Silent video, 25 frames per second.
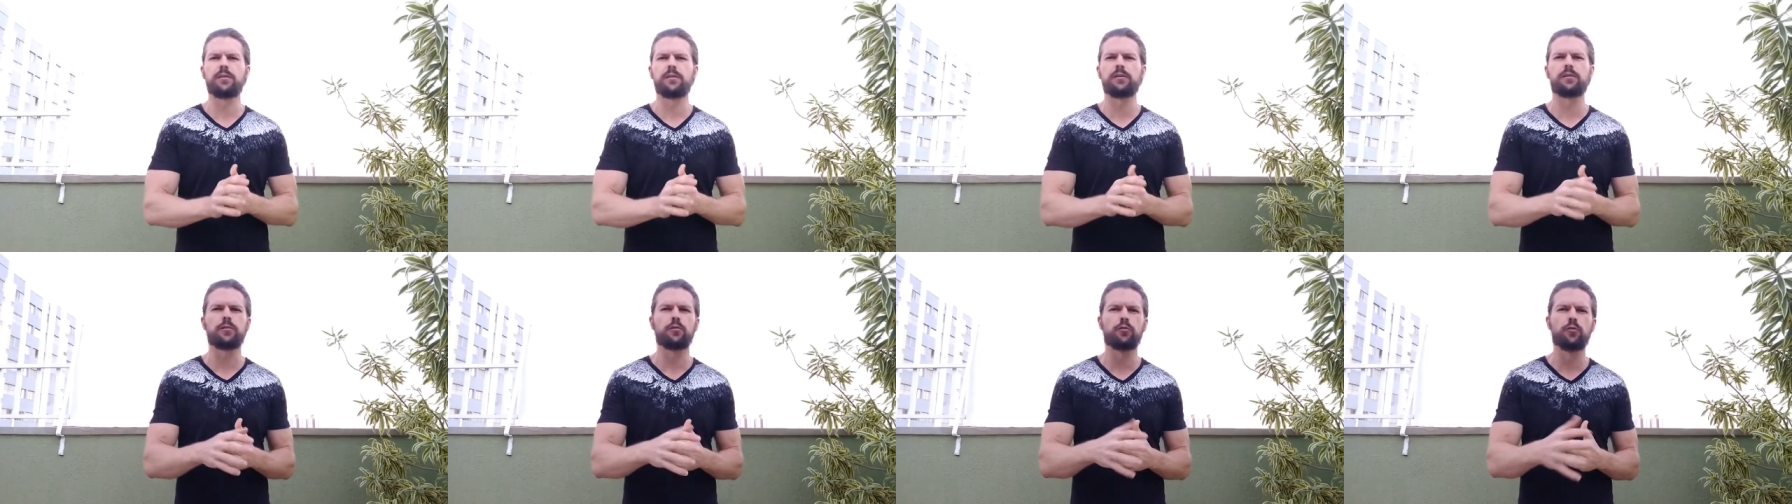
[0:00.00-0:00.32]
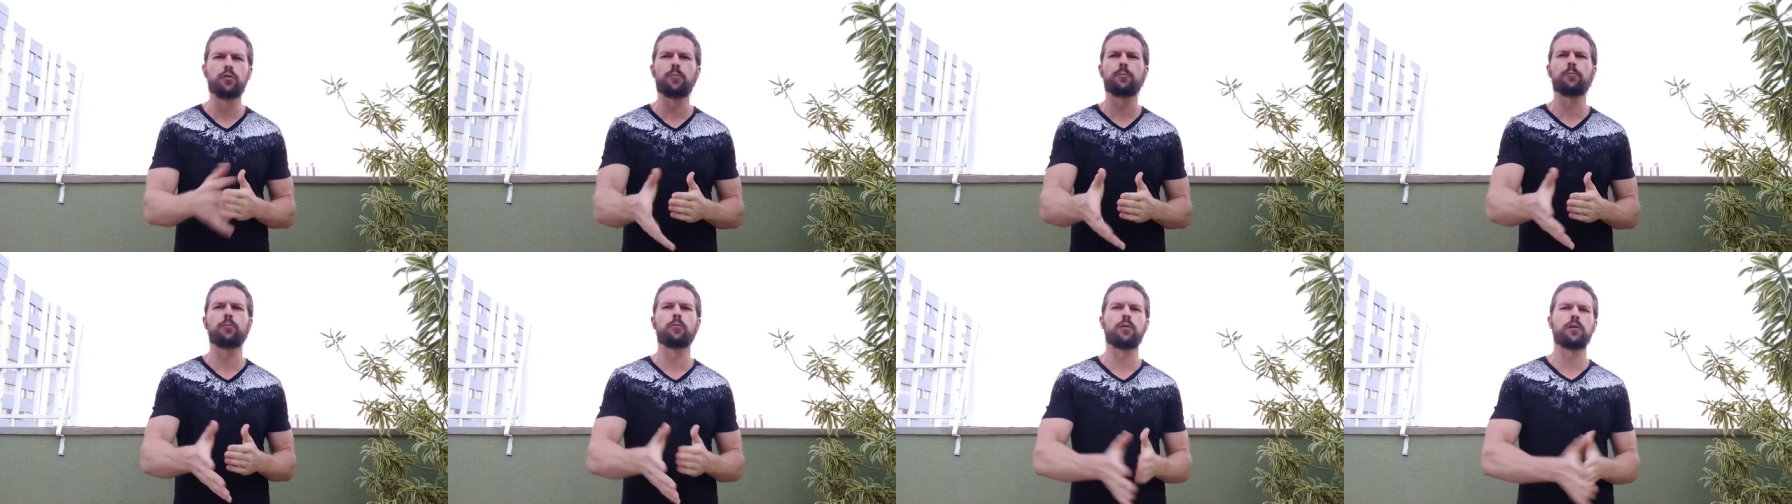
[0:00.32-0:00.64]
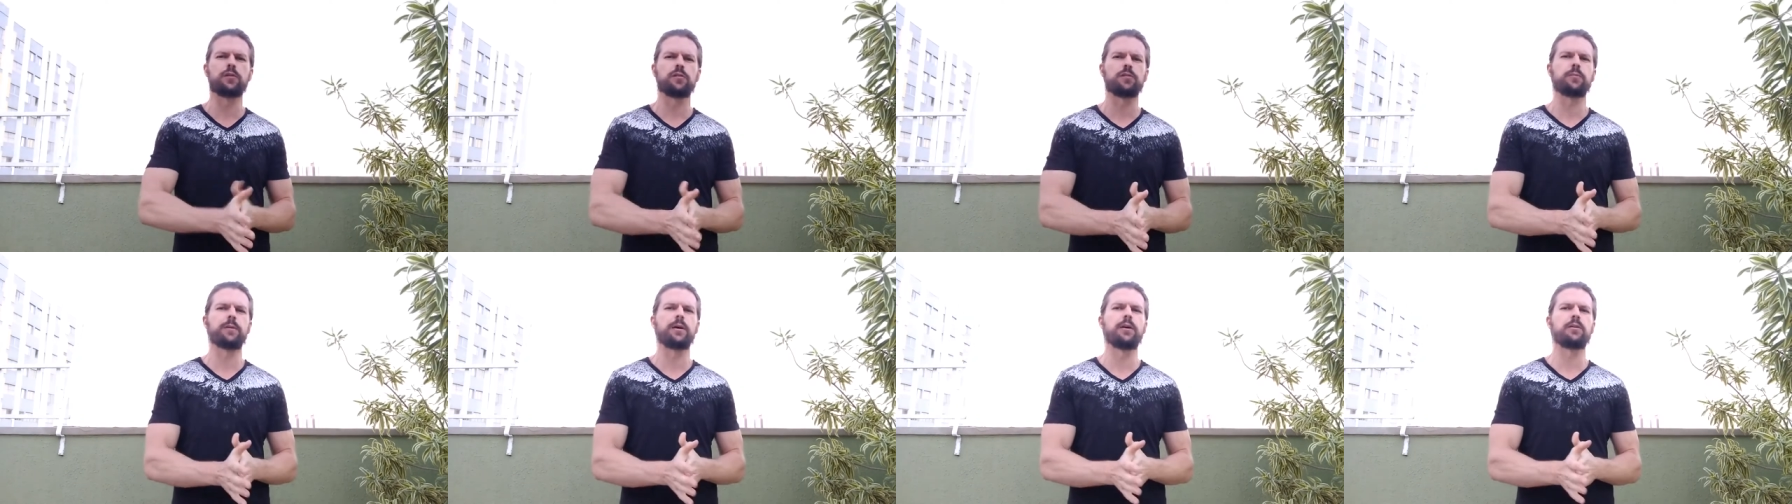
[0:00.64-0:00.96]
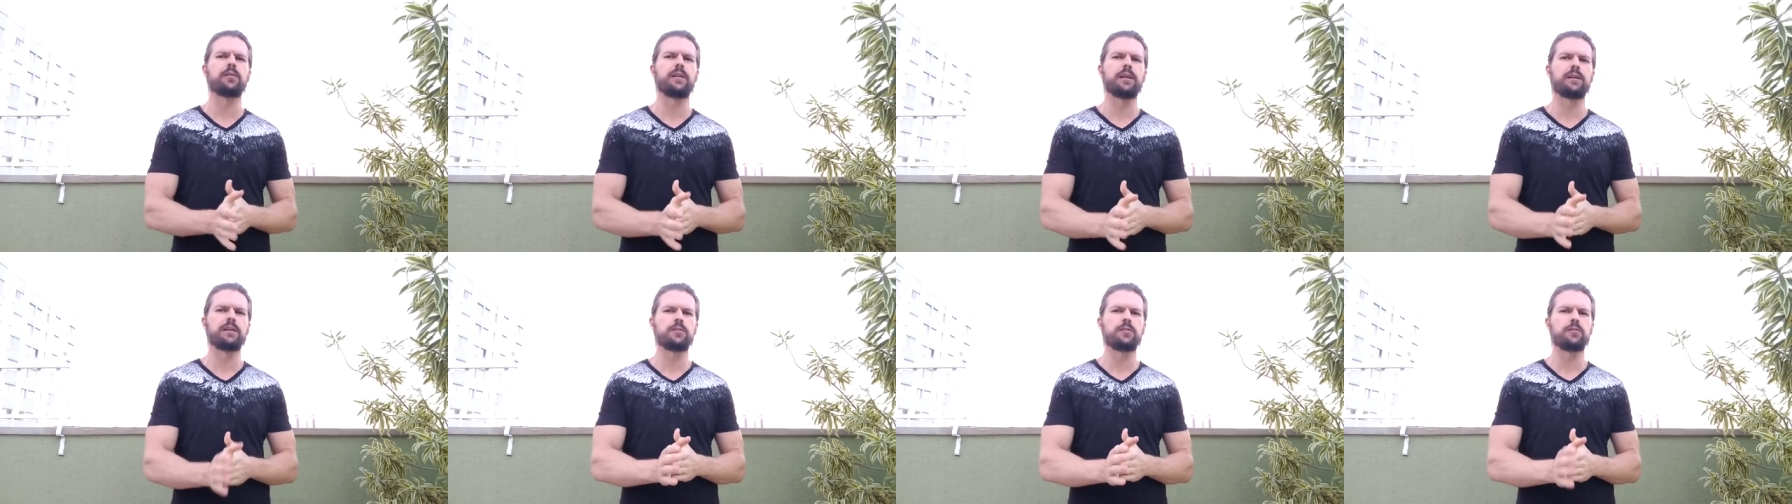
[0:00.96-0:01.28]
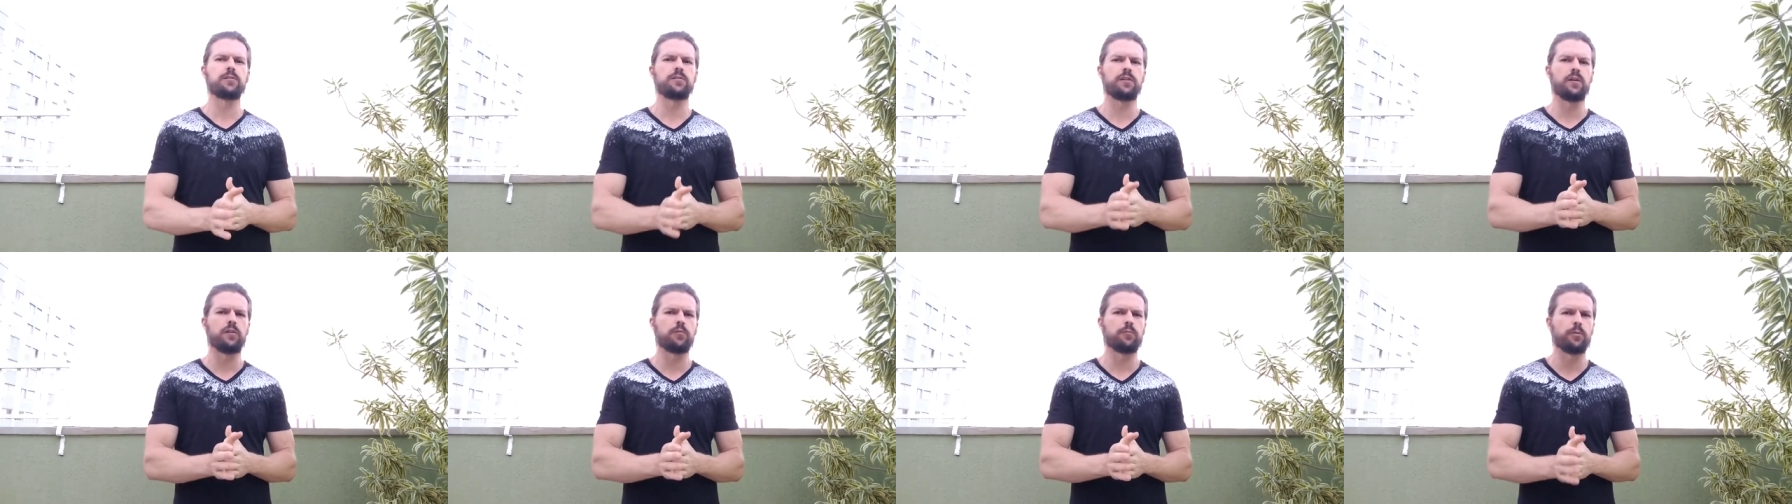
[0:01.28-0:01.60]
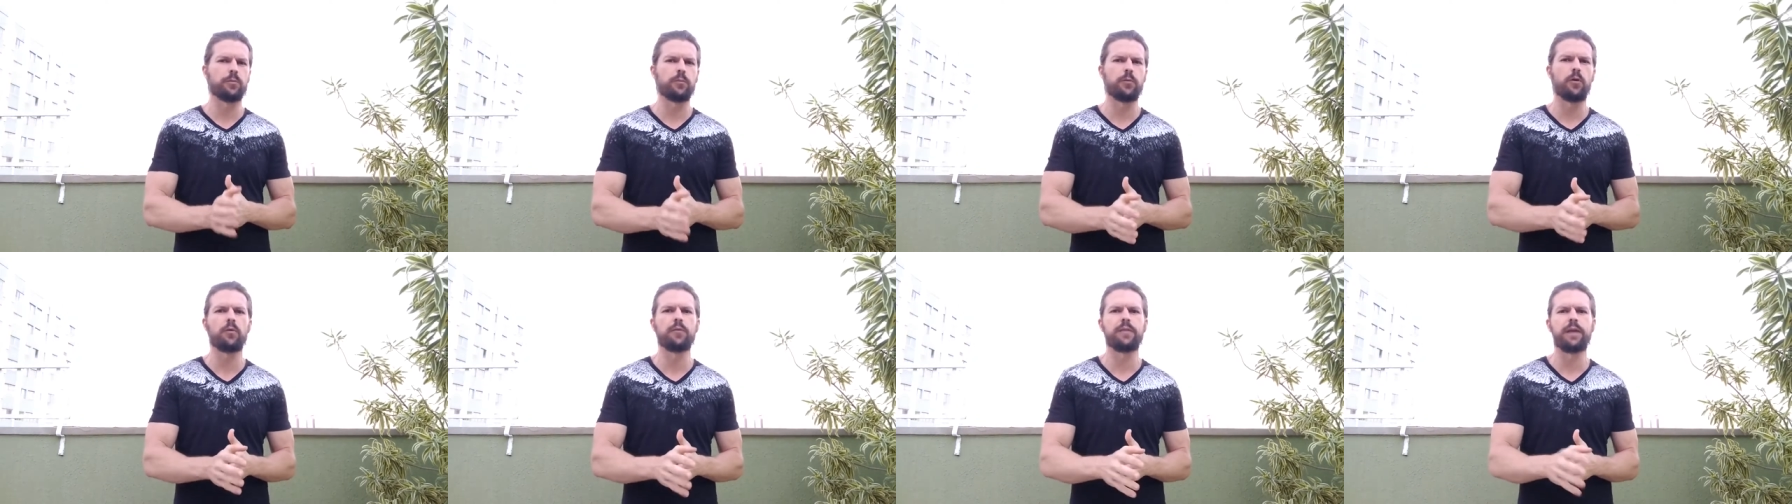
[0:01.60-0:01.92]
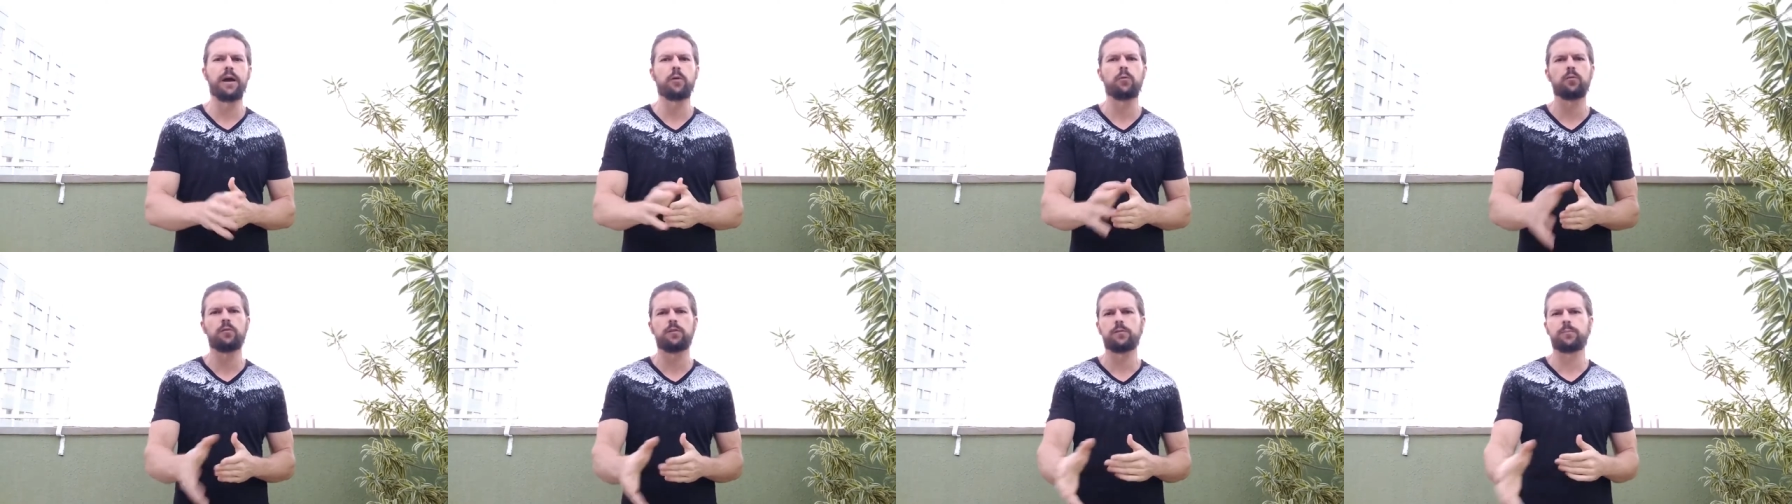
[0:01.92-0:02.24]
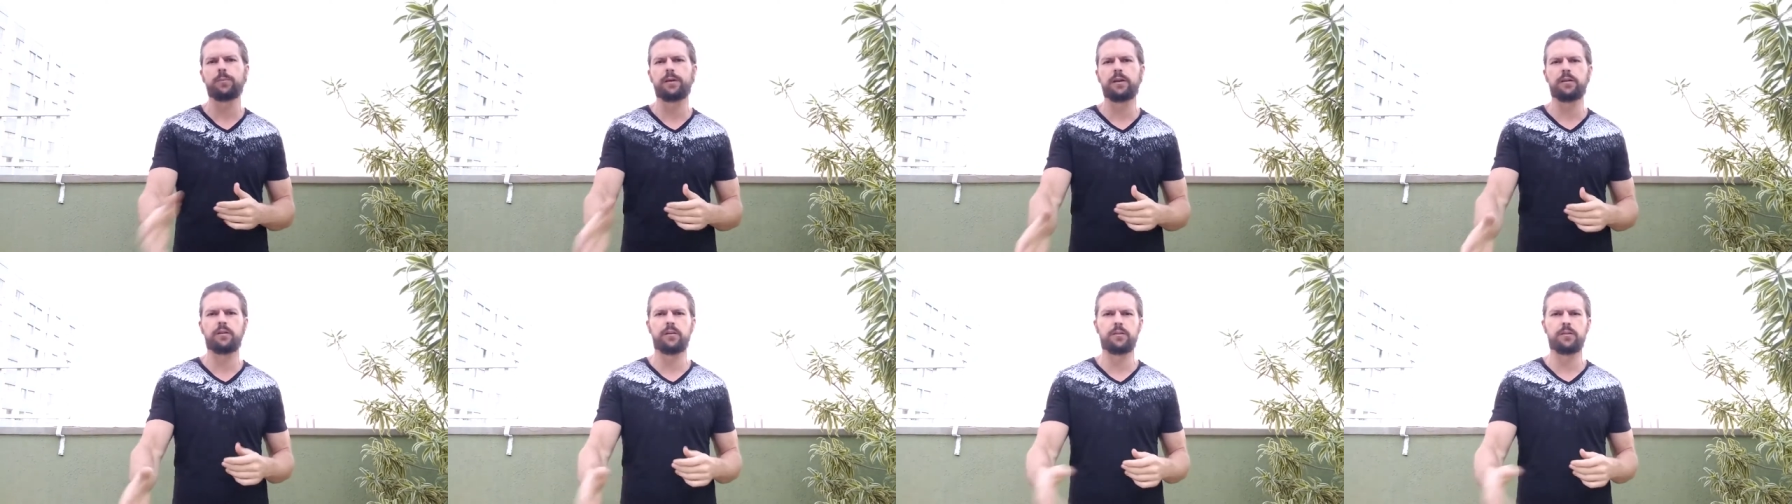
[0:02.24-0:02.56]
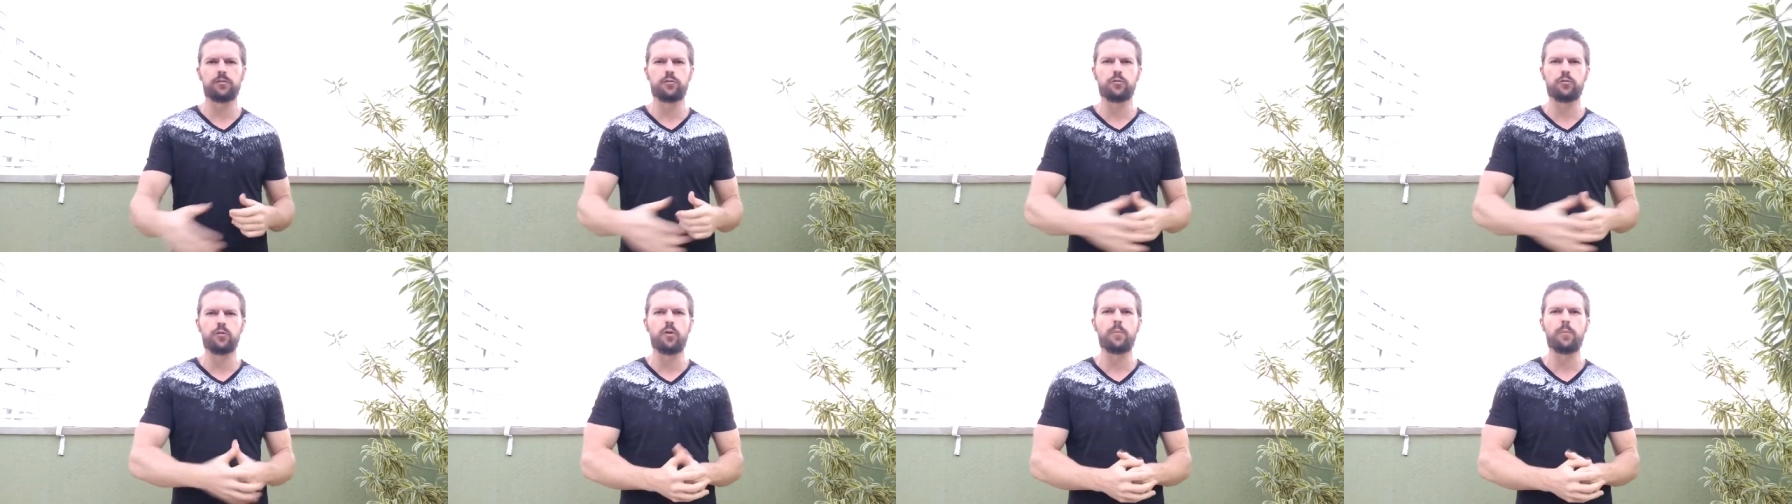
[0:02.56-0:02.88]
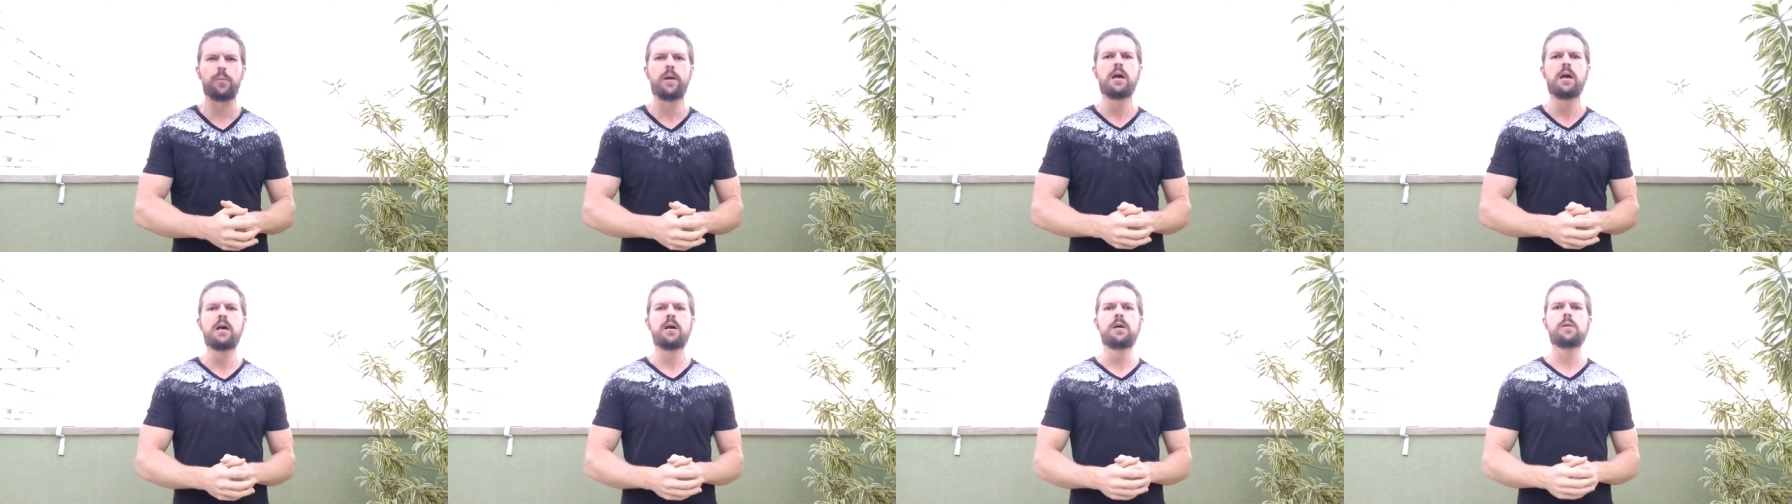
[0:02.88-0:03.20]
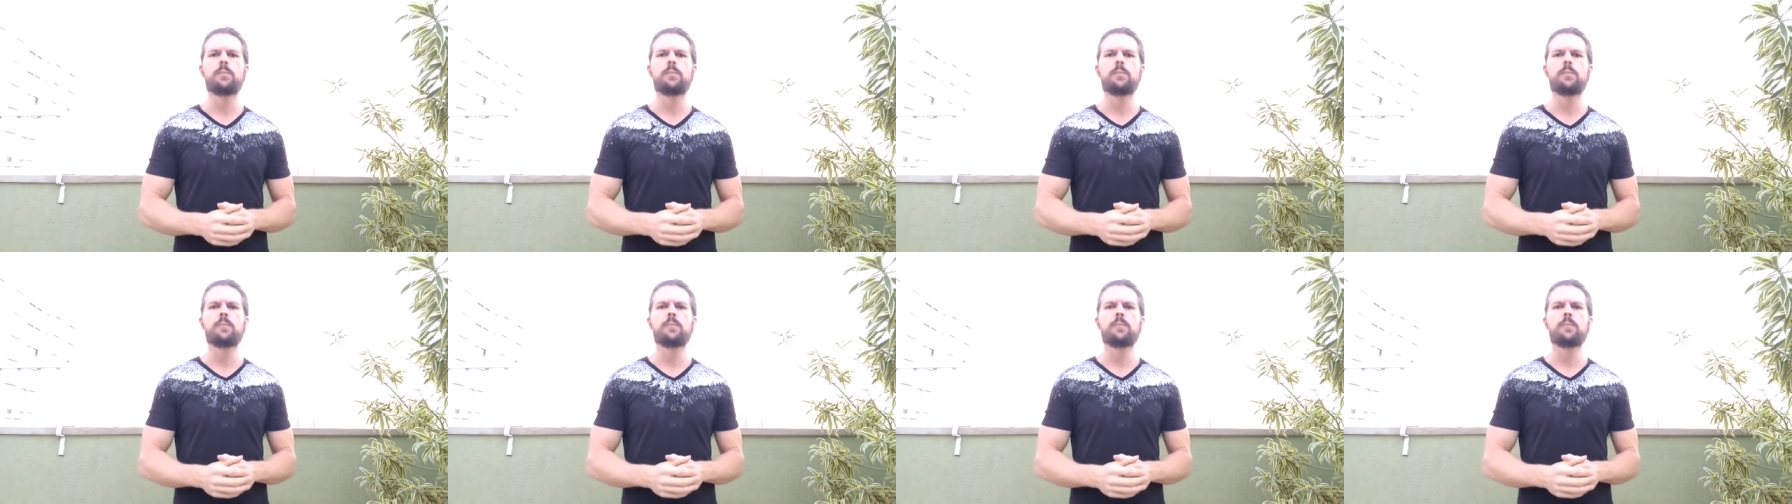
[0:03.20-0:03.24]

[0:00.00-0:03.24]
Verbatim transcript: the group works about letting you self promote that will depend on the group